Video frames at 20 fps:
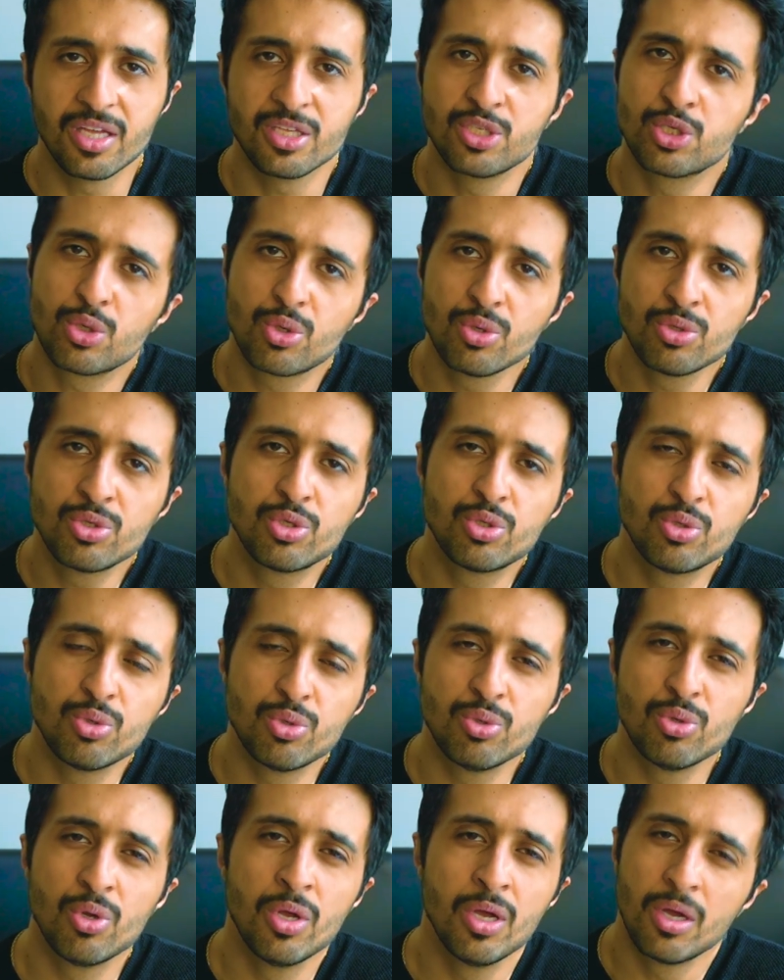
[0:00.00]
It's good
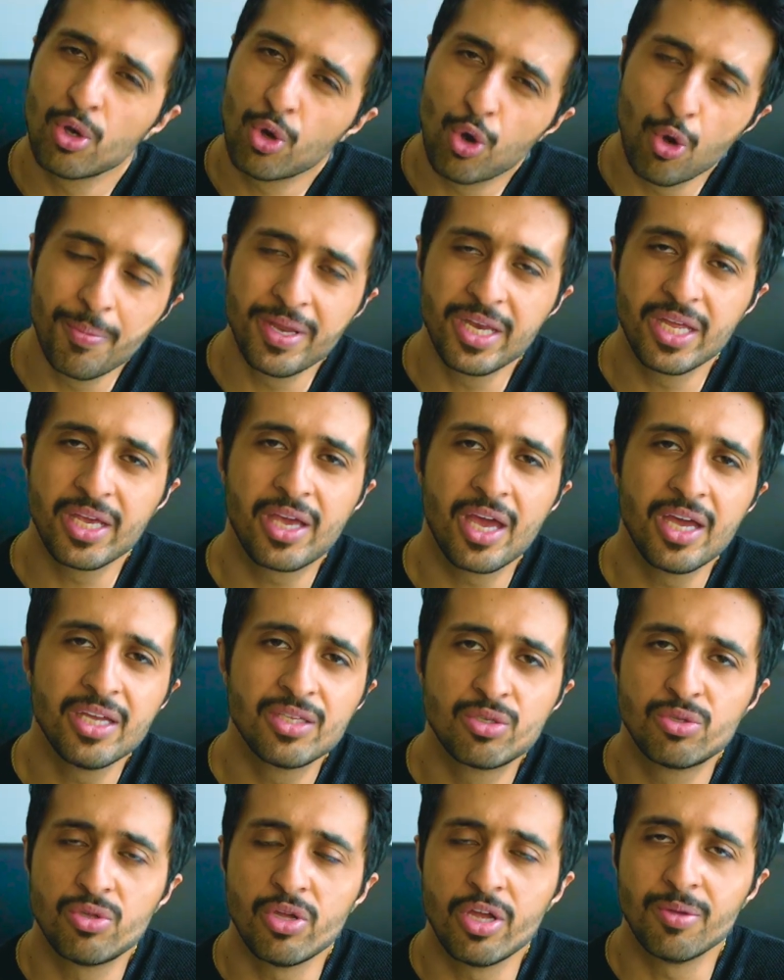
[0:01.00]
to communicate
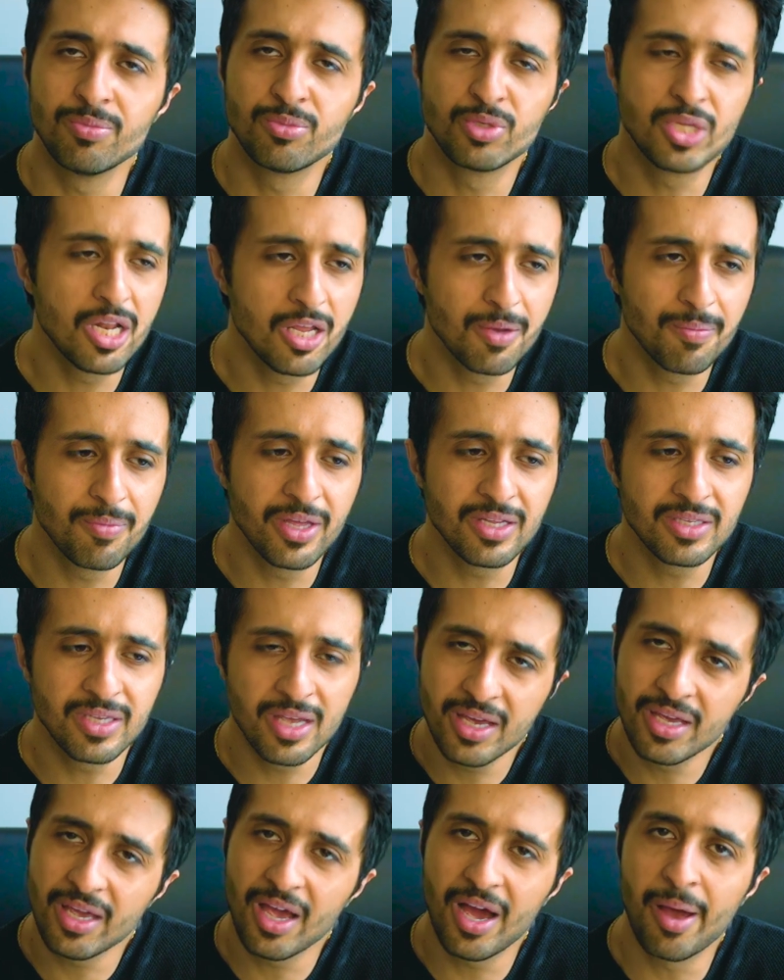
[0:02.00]
to him, tell him that
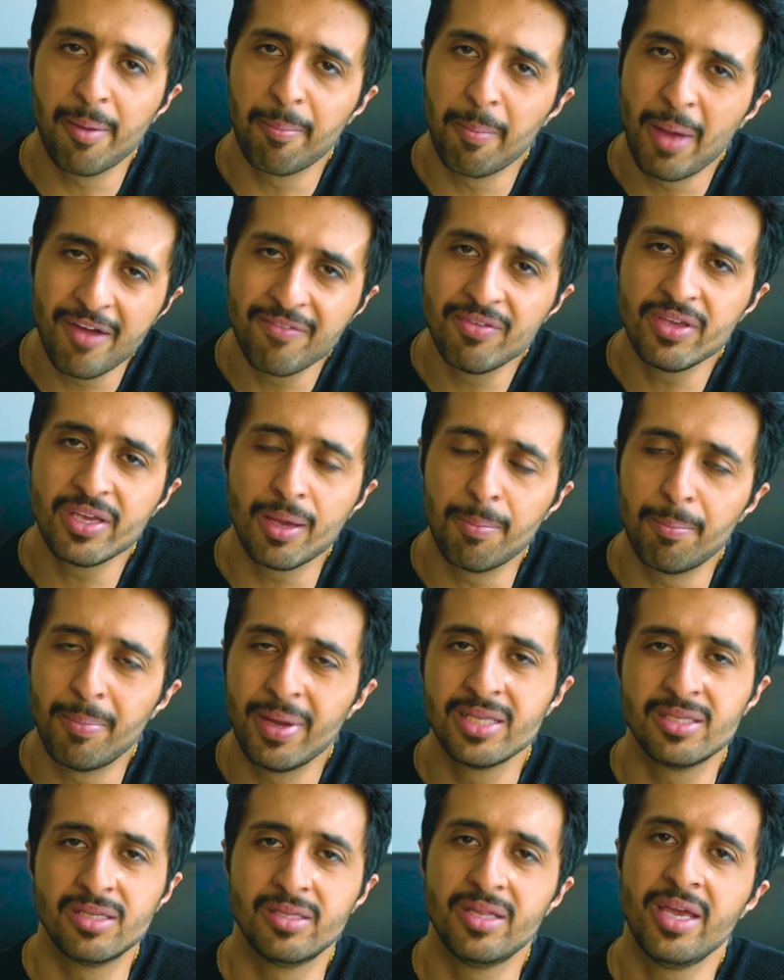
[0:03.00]
hey, I'm having a
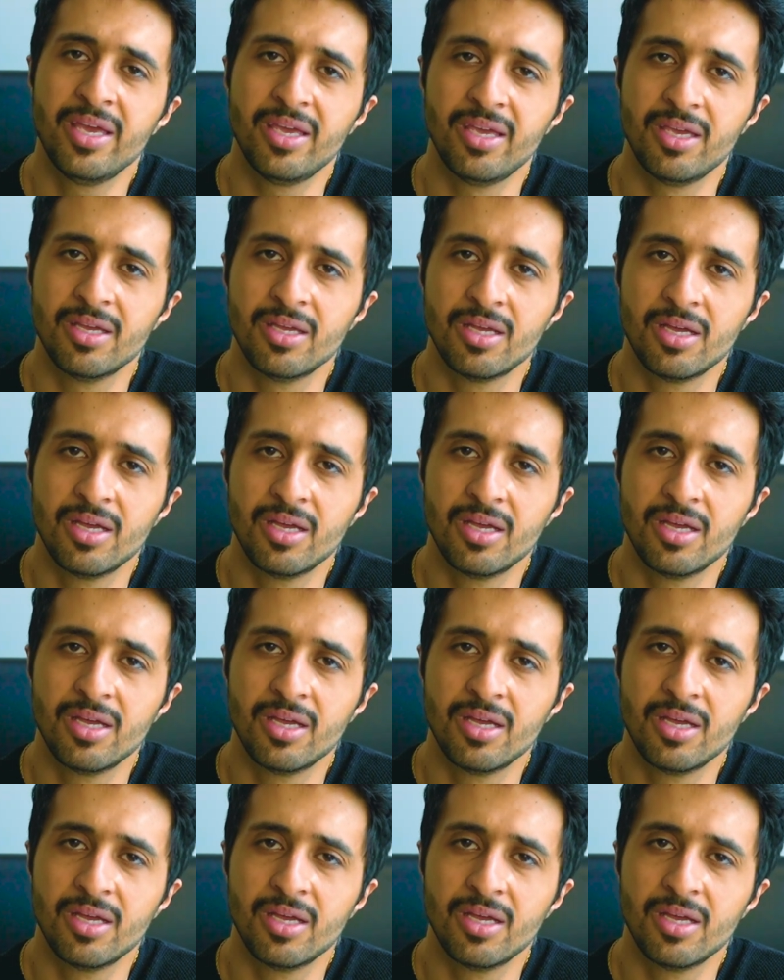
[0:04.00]
bad day.